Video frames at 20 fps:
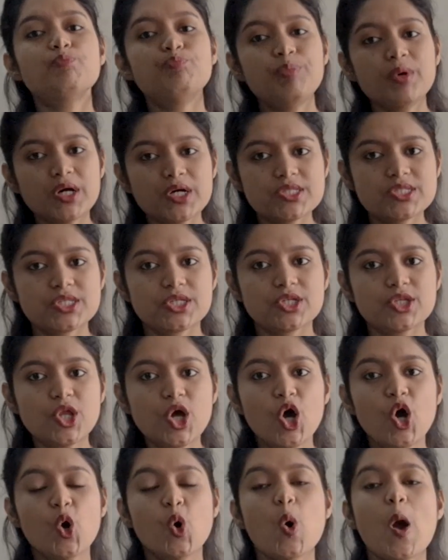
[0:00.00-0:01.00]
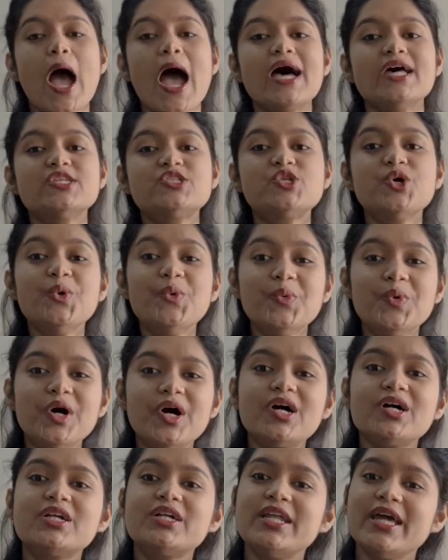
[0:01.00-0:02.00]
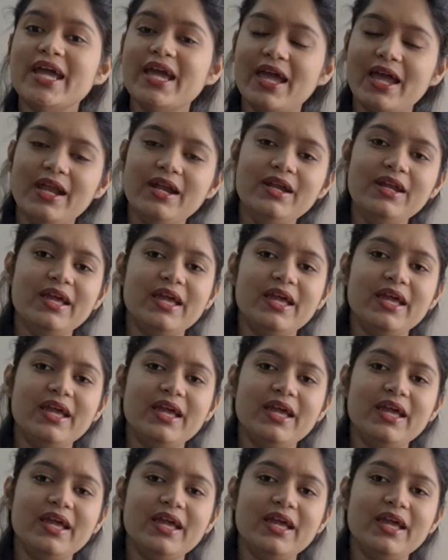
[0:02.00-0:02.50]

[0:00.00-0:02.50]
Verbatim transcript: person who has to work day in,